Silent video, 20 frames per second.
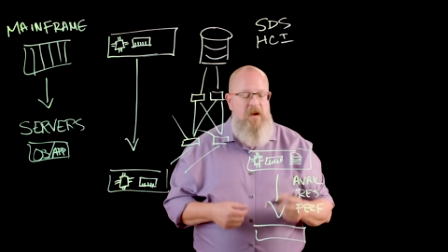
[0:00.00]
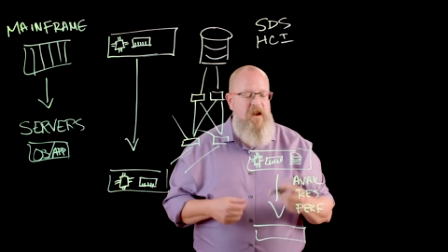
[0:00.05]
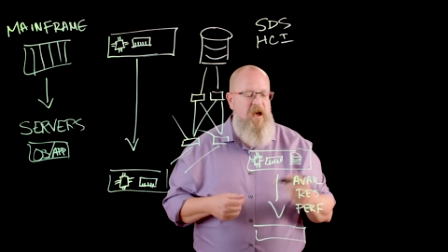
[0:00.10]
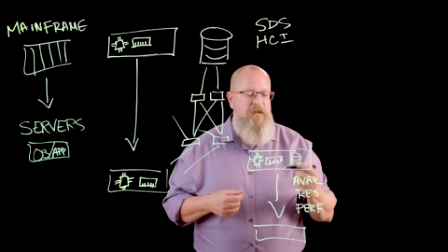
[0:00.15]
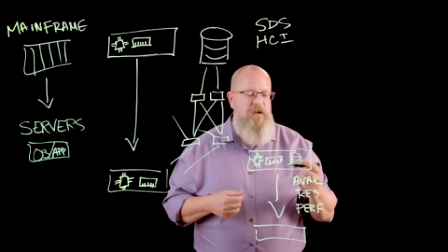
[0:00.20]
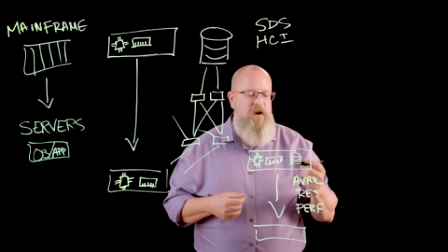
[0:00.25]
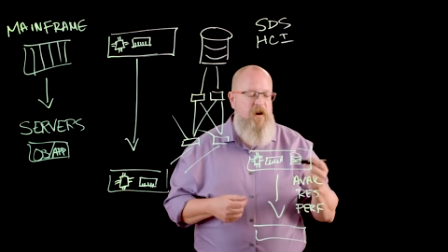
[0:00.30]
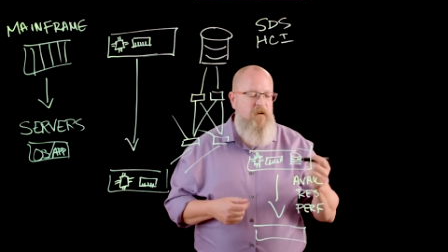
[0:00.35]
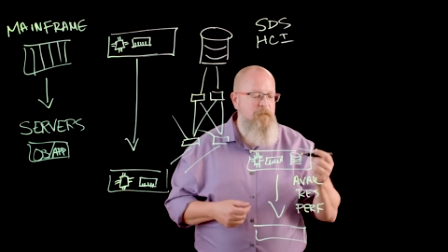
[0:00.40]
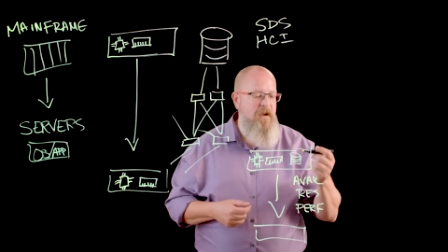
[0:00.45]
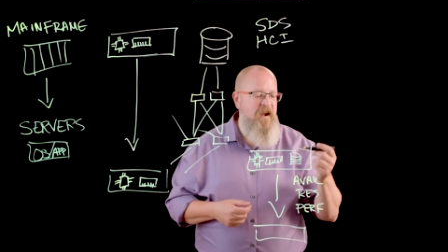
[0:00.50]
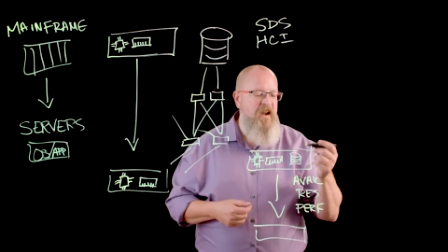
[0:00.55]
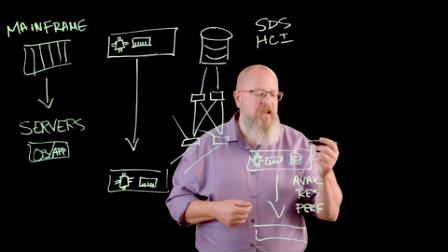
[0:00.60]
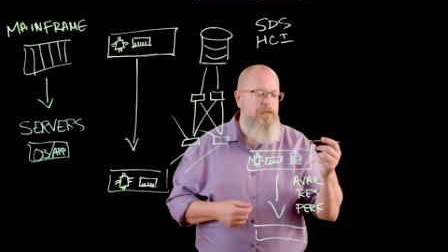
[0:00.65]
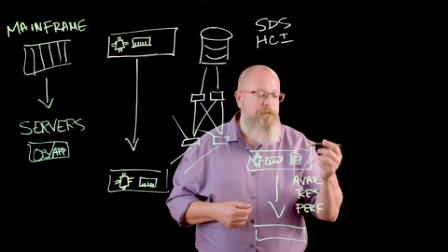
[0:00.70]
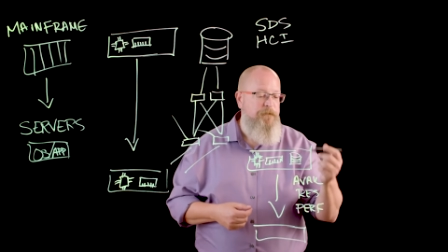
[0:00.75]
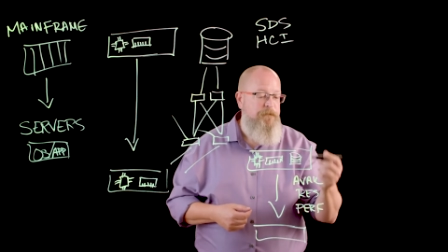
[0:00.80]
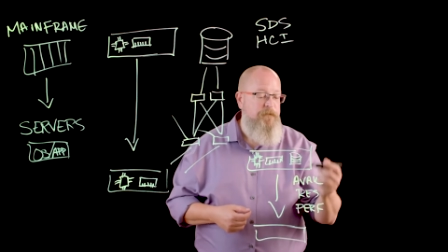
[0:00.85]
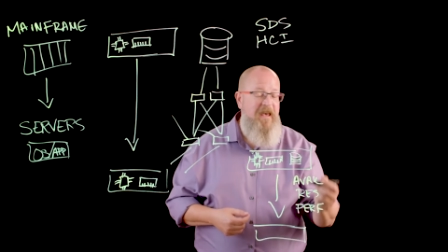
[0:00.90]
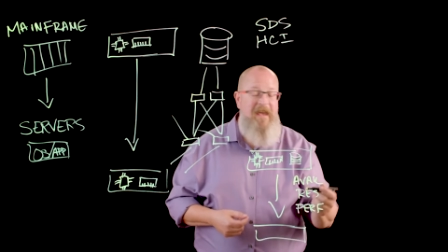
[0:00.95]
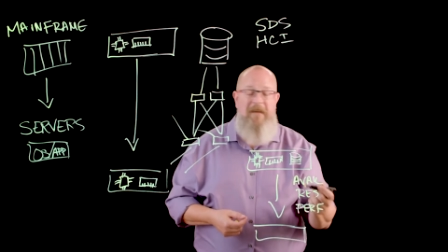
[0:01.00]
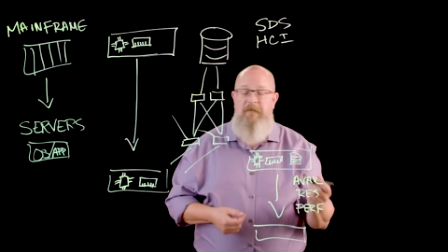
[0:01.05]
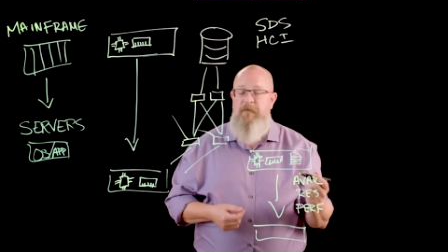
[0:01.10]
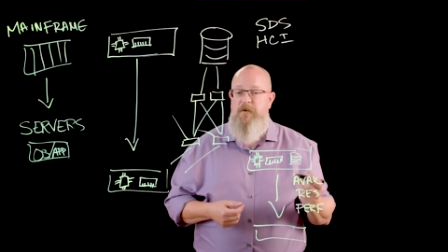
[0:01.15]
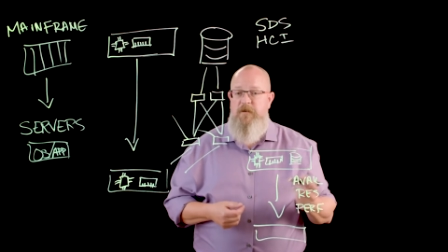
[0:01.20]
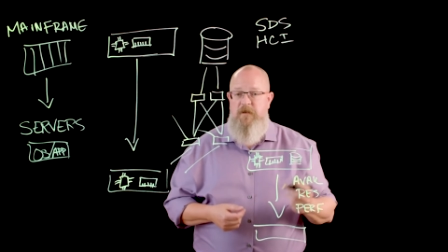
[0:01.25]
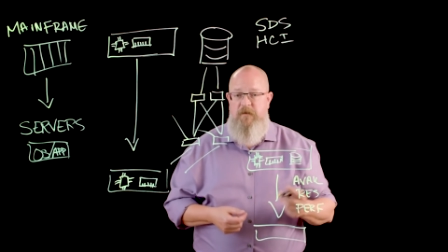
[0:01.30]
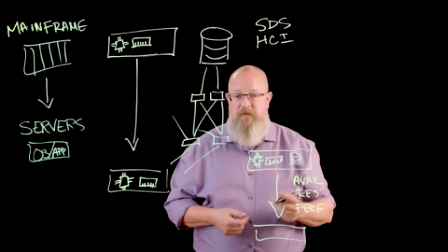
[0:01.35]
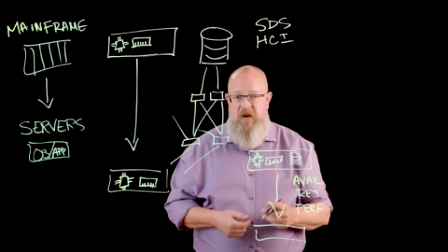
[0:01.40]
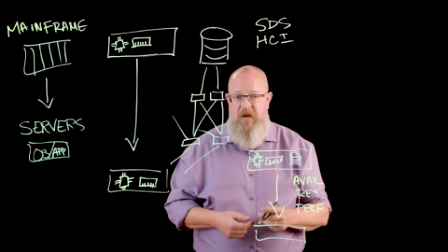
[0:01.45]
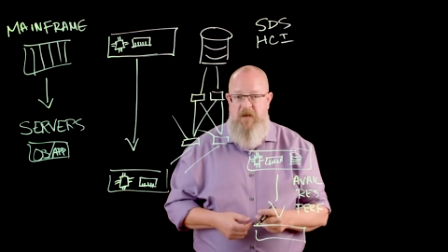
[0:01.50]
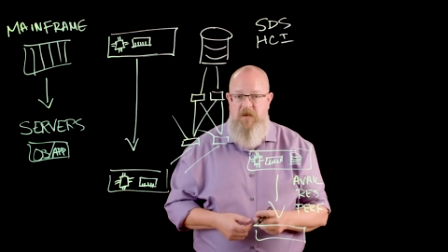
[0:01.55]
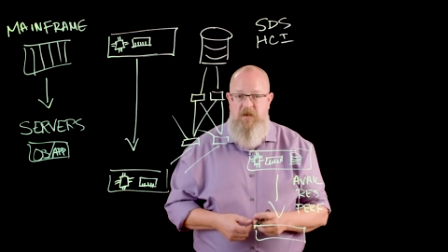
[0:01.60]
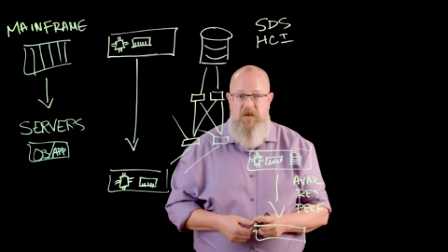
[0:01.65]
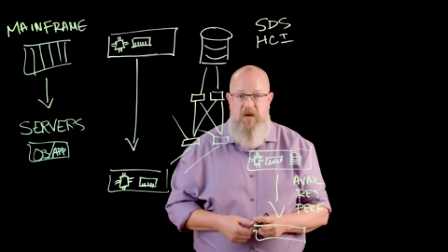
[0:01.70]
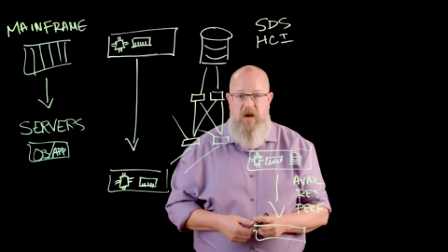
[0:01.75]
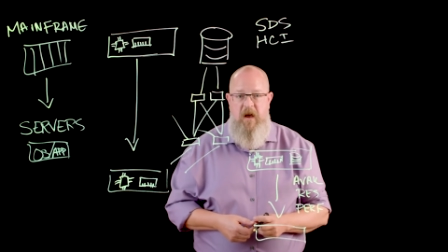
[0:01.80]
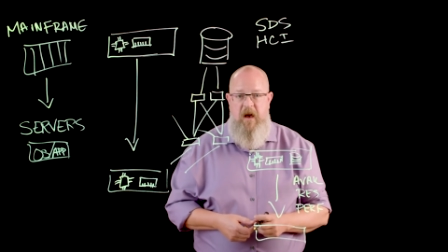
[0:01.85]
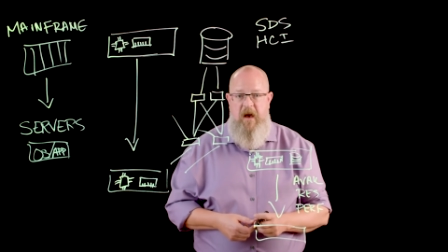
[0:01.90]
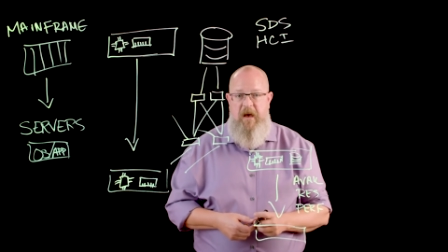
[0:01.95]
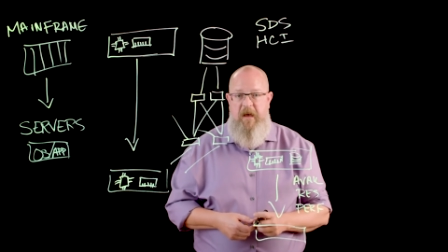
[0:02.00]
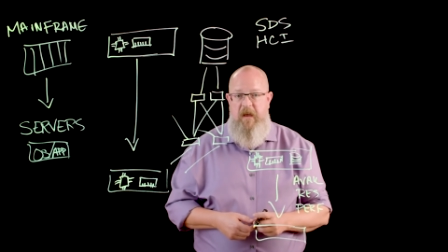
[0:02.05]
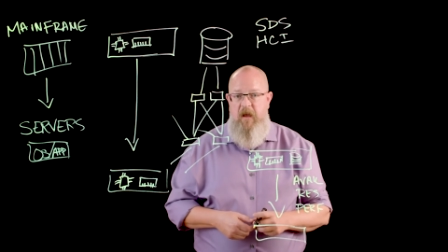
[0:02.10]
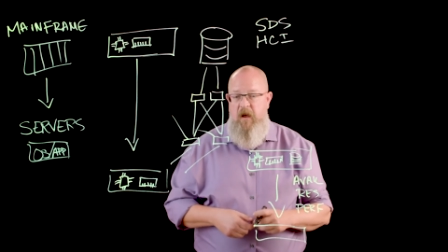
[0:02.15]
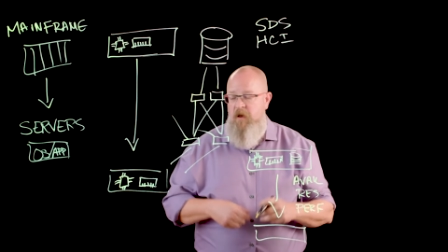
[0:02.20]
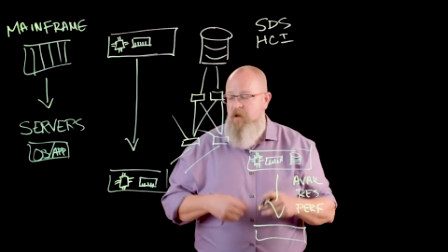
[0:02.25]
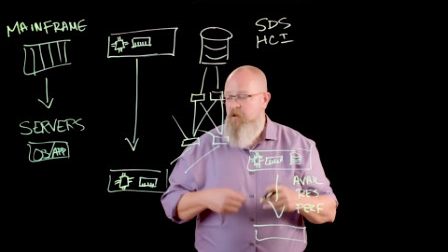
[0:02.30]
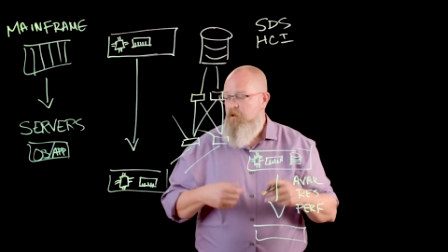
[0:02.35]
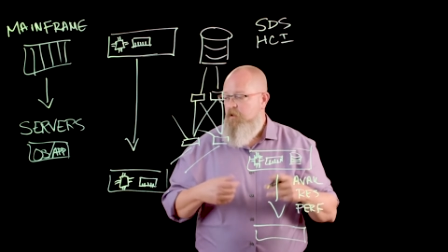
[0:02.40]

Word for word: Now, there are many flavors of HCI.